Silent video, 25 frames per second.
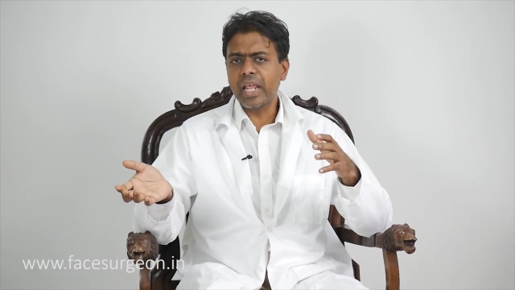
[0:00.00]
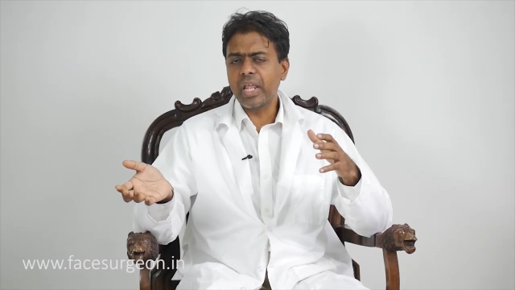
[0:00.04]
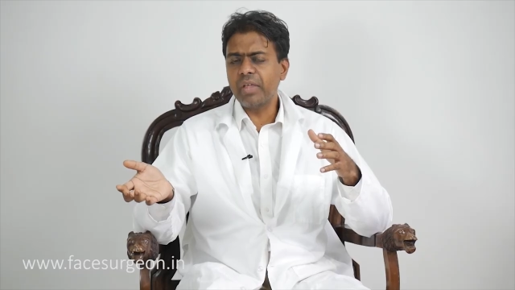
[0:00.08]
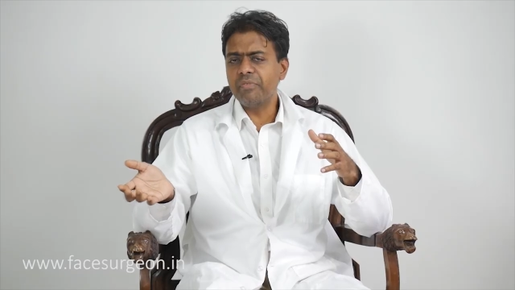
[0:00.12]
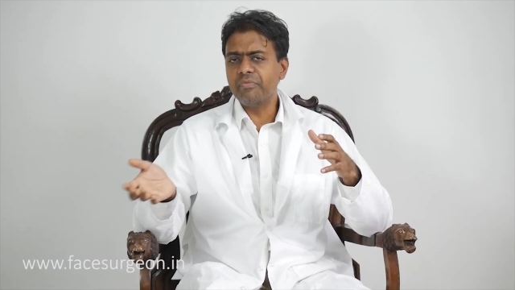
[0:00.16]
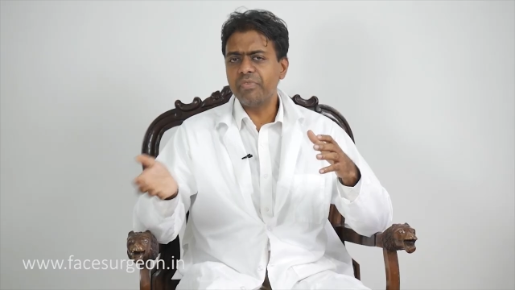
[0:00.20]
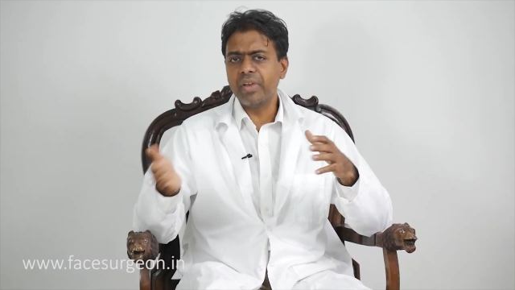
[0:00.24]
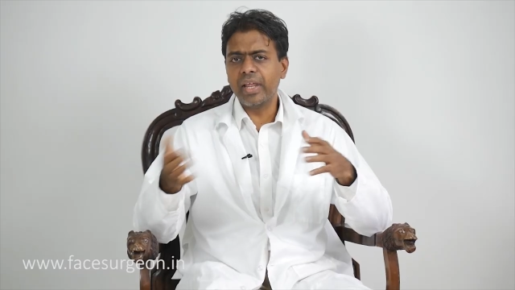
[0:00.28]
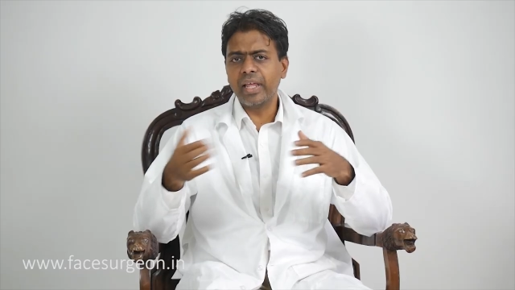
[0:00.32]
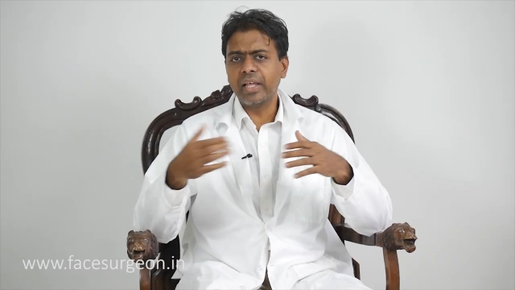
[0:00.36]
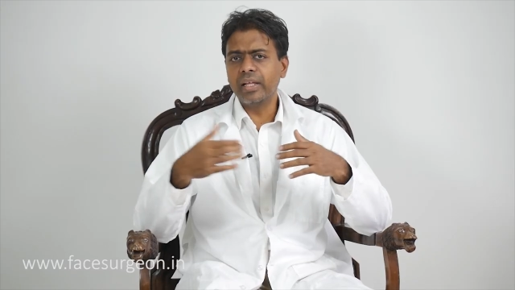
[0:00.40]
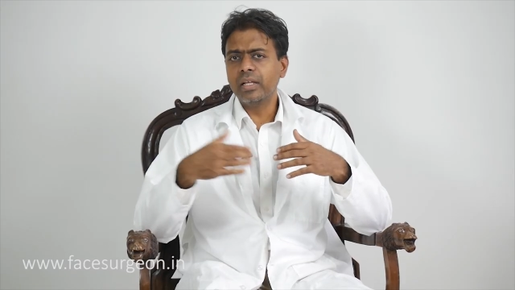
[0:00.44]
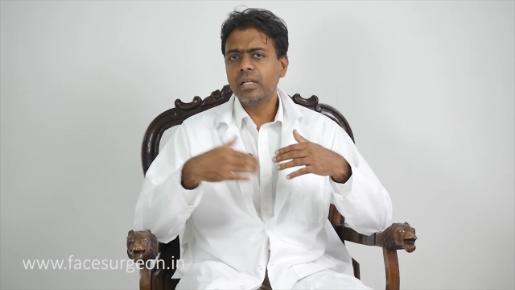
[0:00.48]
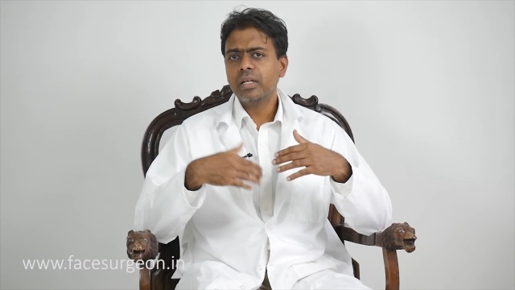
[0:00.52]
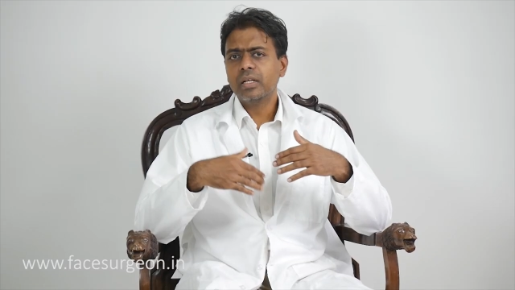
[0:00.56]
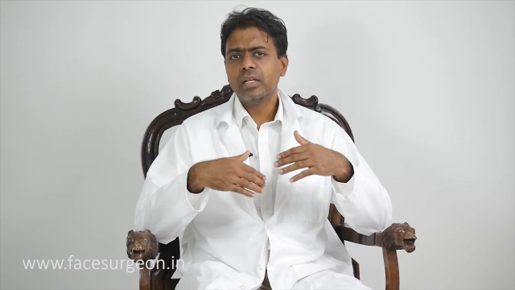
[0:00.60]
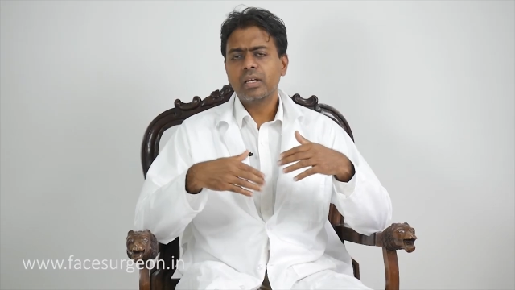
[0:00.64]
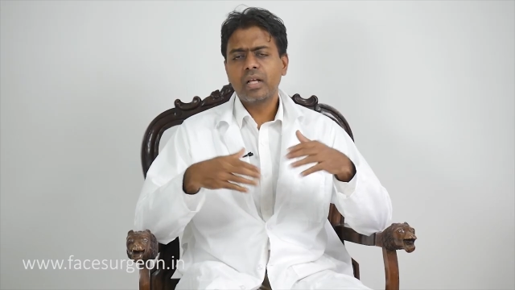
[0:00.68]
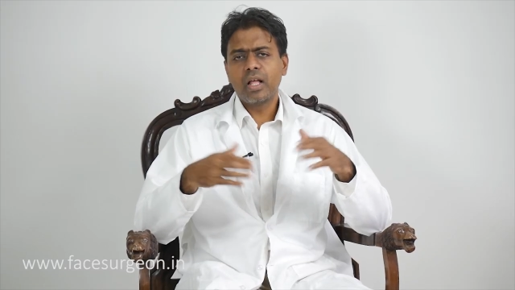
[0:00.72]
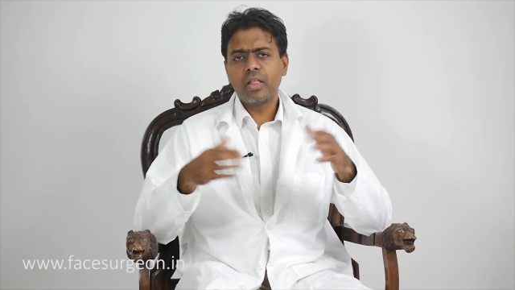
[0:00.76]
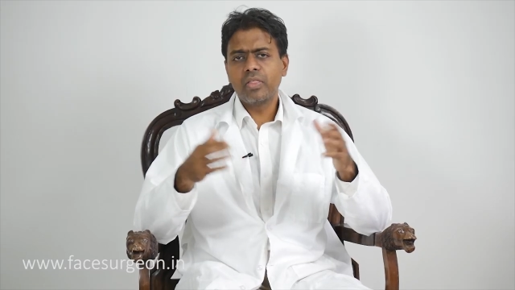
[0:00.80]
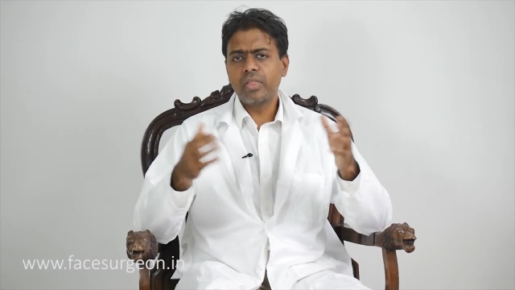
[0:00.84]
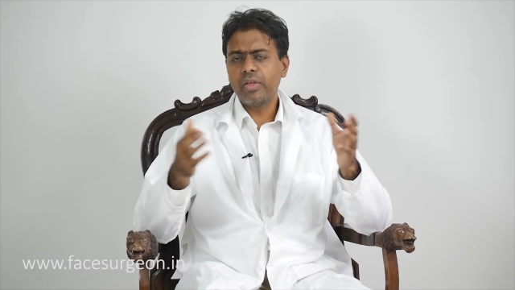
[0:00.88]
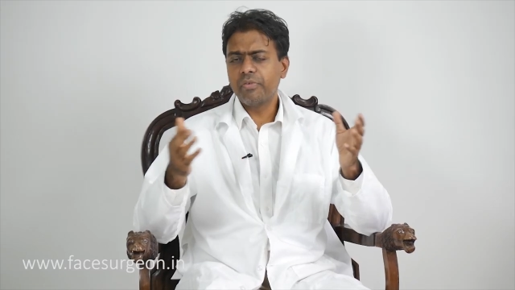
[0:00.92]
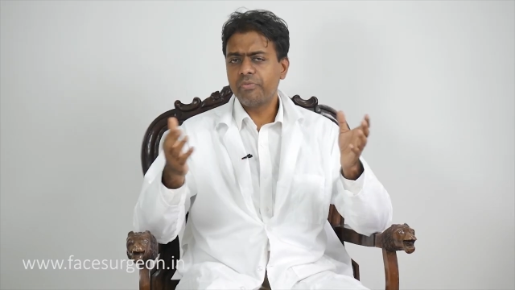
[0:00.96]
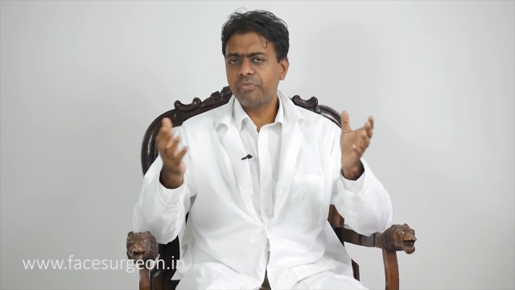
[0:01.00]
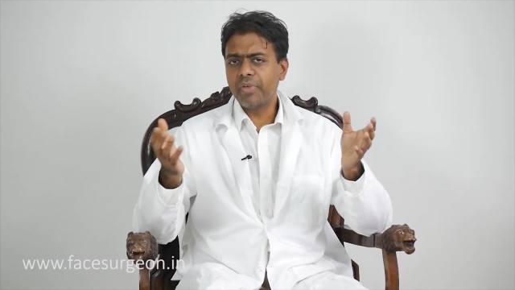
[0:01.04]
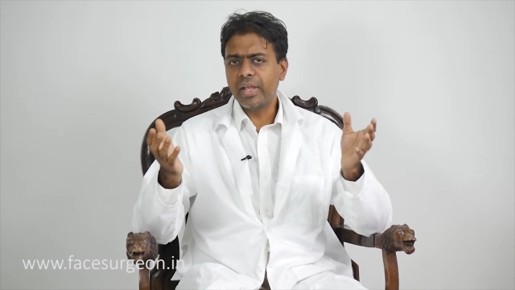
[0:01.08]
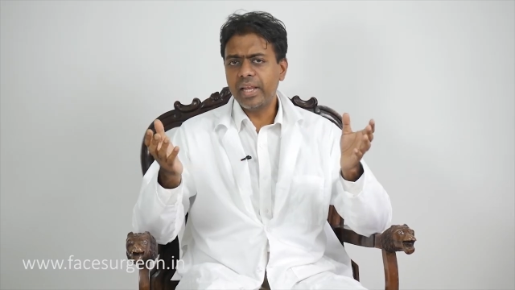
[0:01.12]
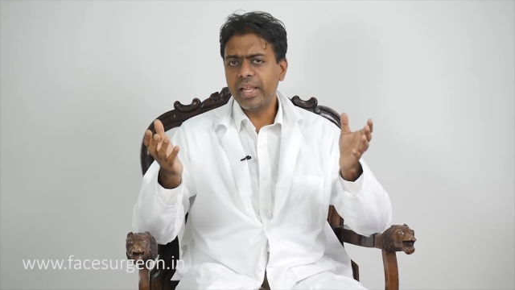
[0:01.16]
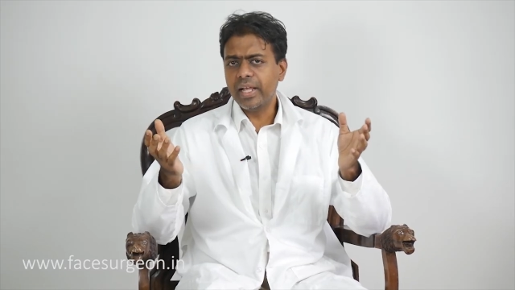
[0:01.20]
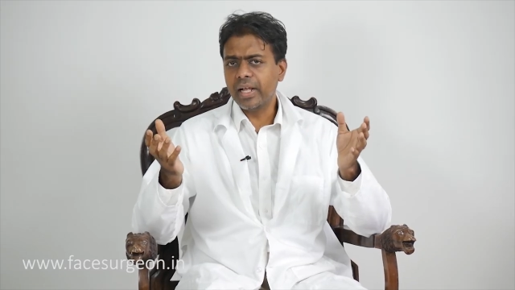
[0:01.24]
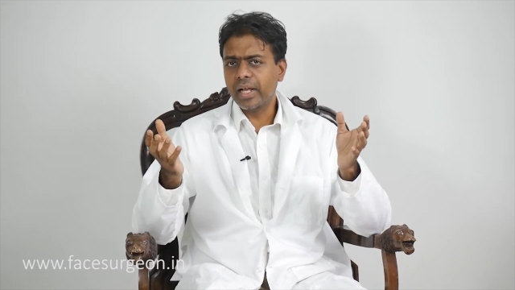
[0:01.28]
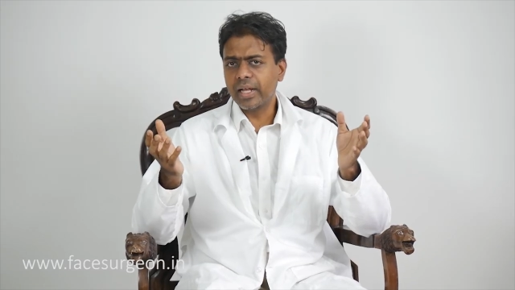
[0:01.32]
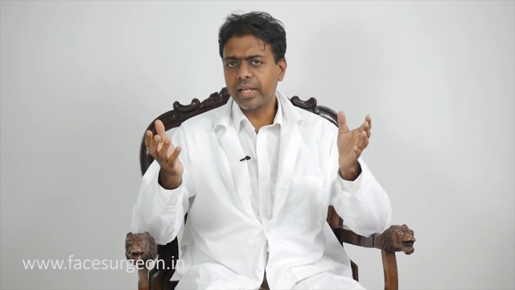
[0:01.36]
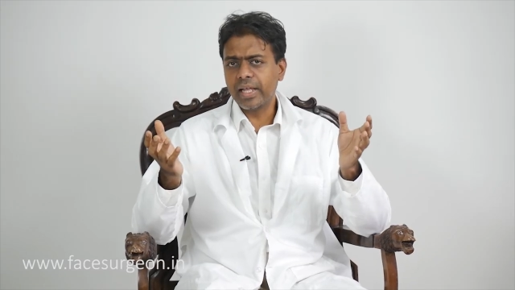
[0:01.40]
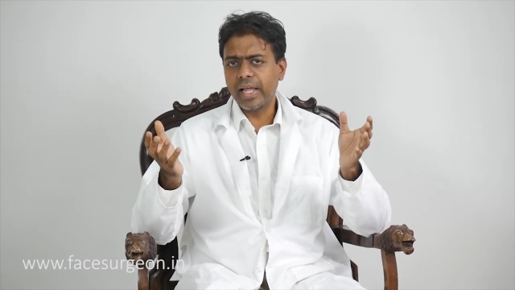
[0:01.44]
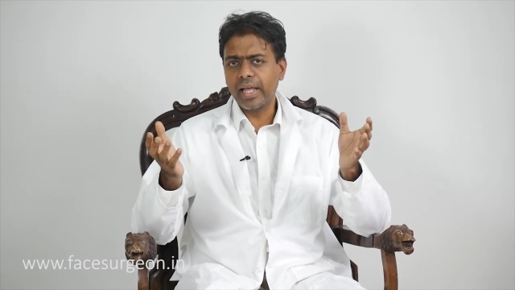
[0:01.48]
evening, they're
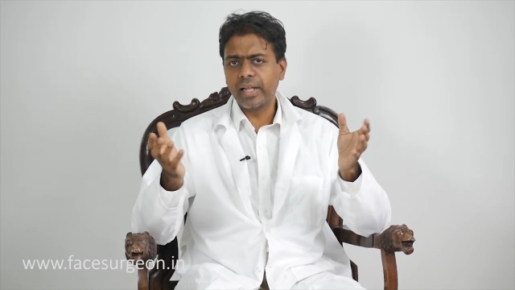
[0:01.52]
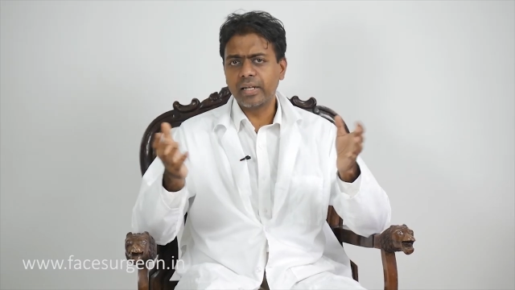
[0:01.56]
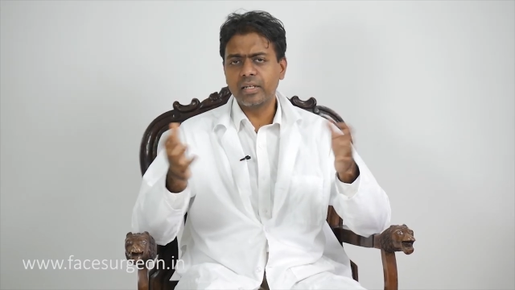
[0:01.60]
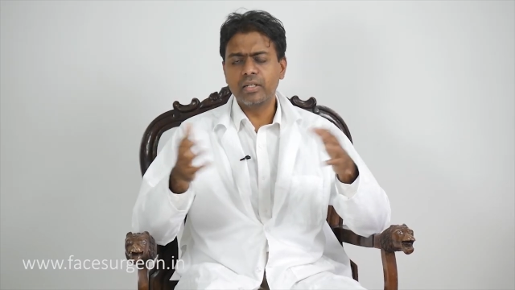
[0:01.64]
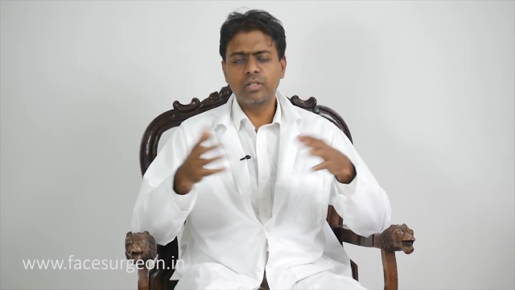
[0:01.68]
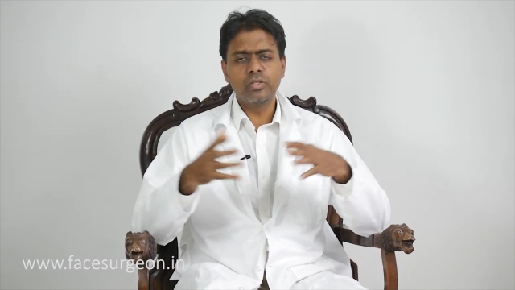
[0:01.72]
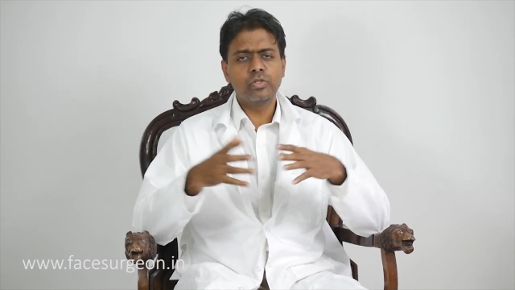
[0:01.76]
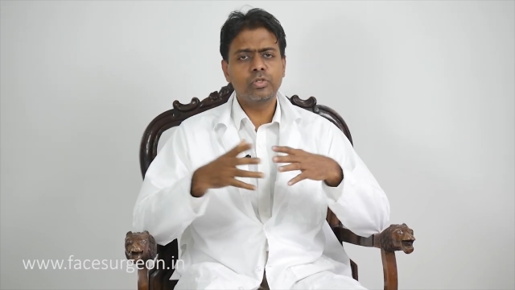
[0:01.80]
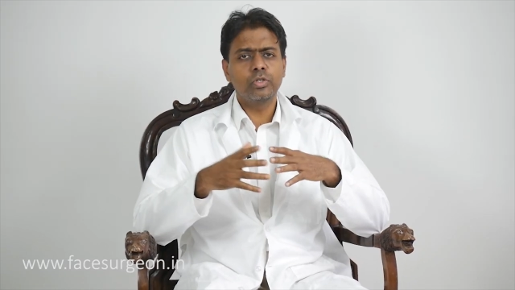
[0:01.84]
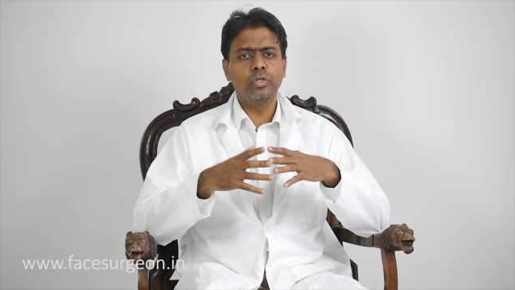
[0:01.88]
feeding again.